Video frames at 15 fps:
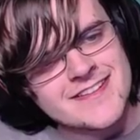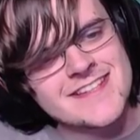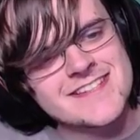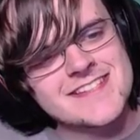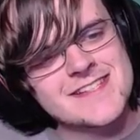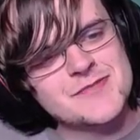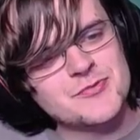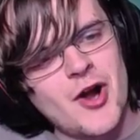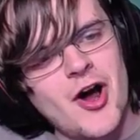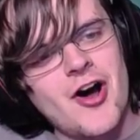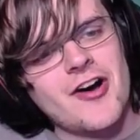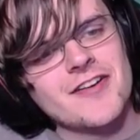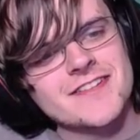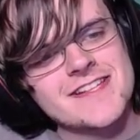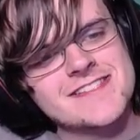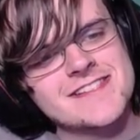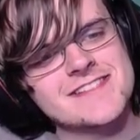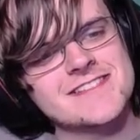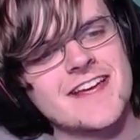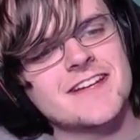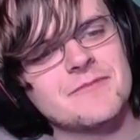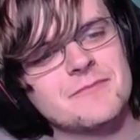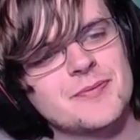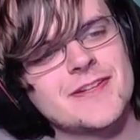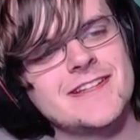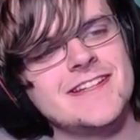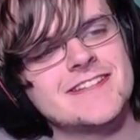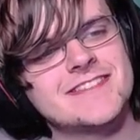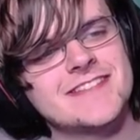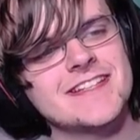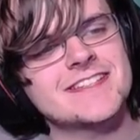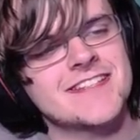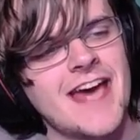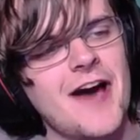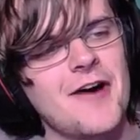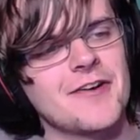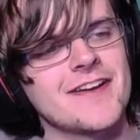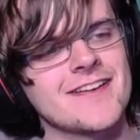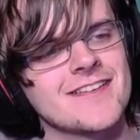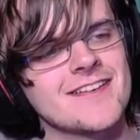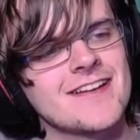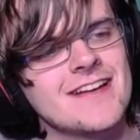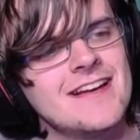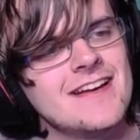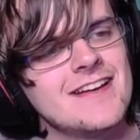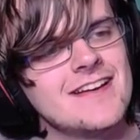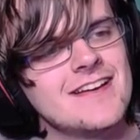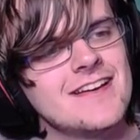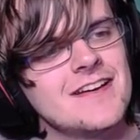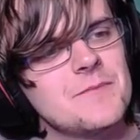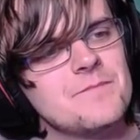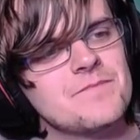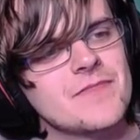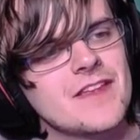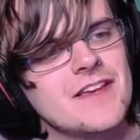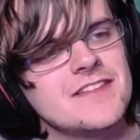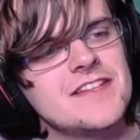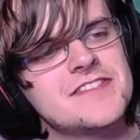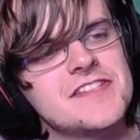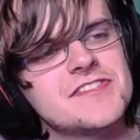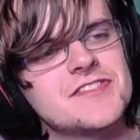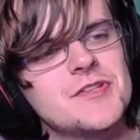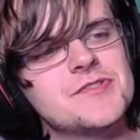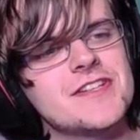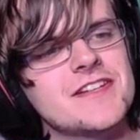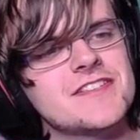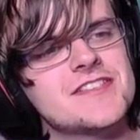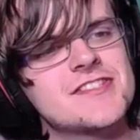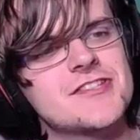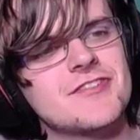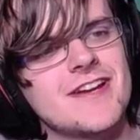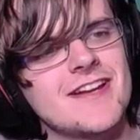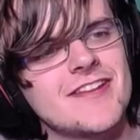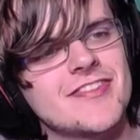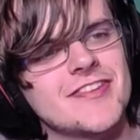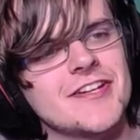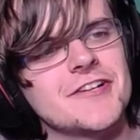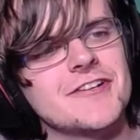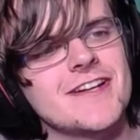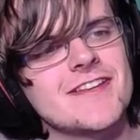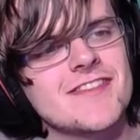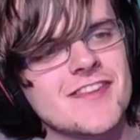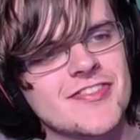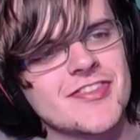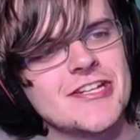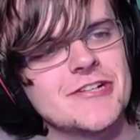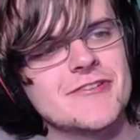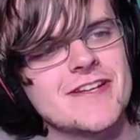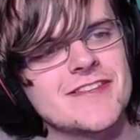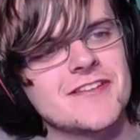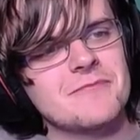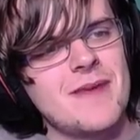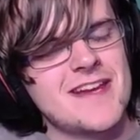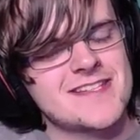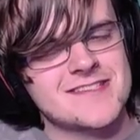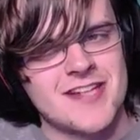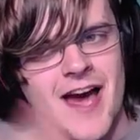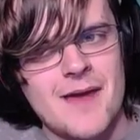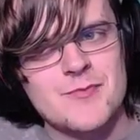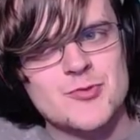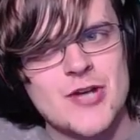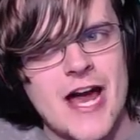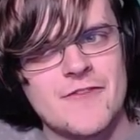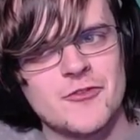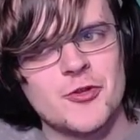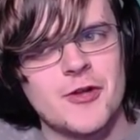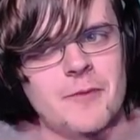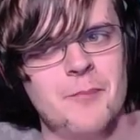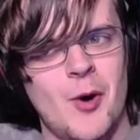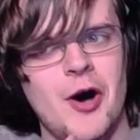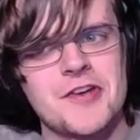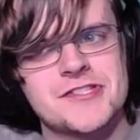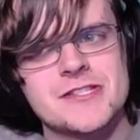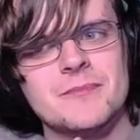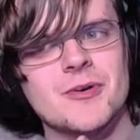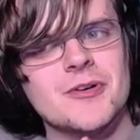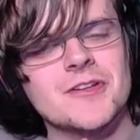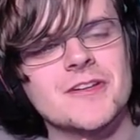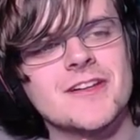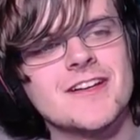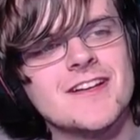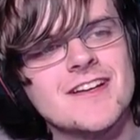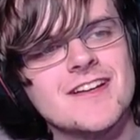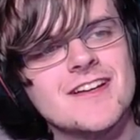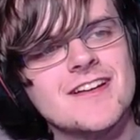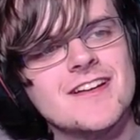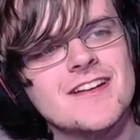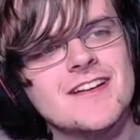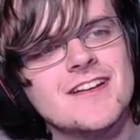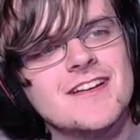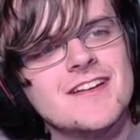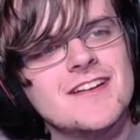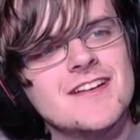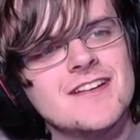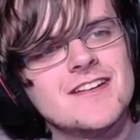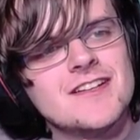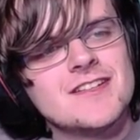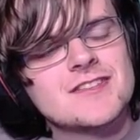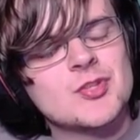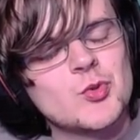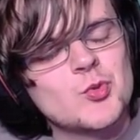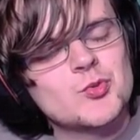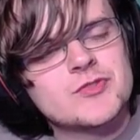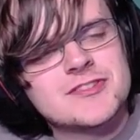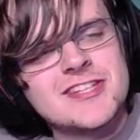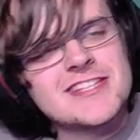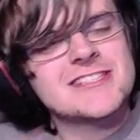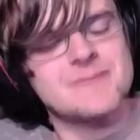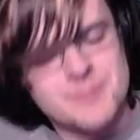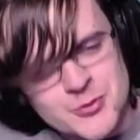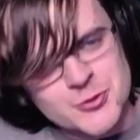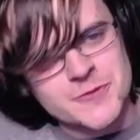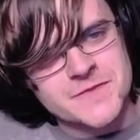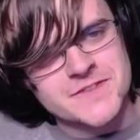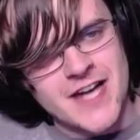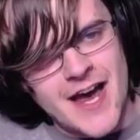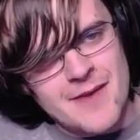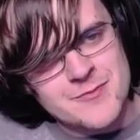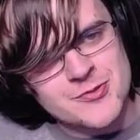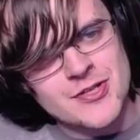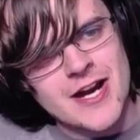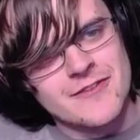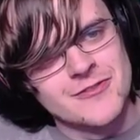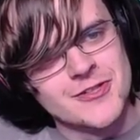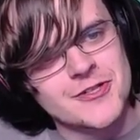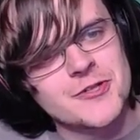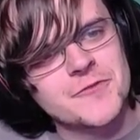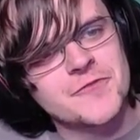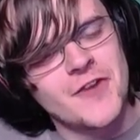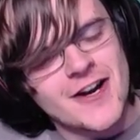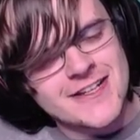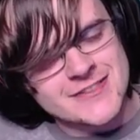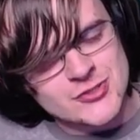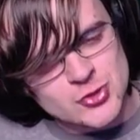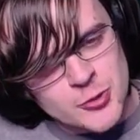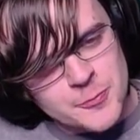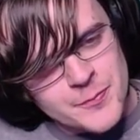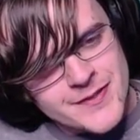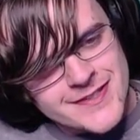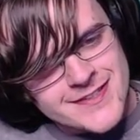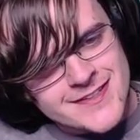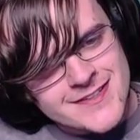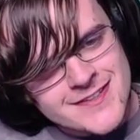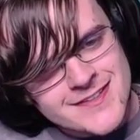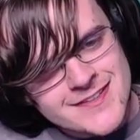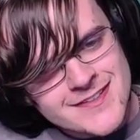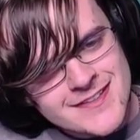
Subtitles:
This is wrong. This is, like, completely discounting... This is using string theory, the theory that makes time travel a possible, to disprove time travel. Are you fucking stupid?